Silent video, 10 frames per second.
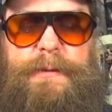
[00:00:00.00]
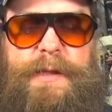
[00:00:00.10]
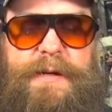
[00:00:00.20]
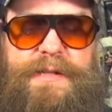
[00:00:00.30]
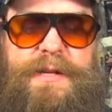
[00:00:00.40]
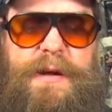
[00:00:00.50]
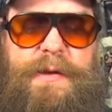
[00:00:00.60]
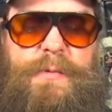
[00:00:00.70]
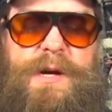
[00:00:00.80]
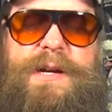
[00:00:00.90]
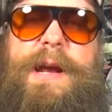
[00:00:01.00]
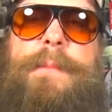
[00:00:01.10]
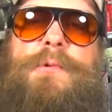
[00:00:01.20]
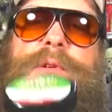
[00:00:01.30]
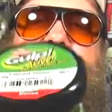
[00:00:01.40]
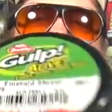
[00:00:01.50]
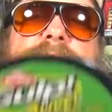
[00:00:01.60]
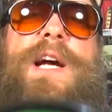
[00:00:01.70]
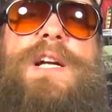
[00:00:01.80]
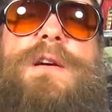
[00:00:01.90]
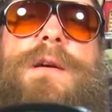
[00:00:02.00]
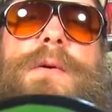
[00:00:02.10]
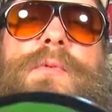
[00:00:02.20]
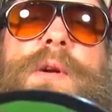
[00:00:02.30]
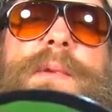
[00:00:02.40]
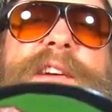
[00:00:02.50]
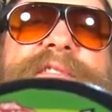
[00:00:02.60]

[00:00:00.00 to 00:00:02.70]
Here's another one, Emerald Shiner, one of my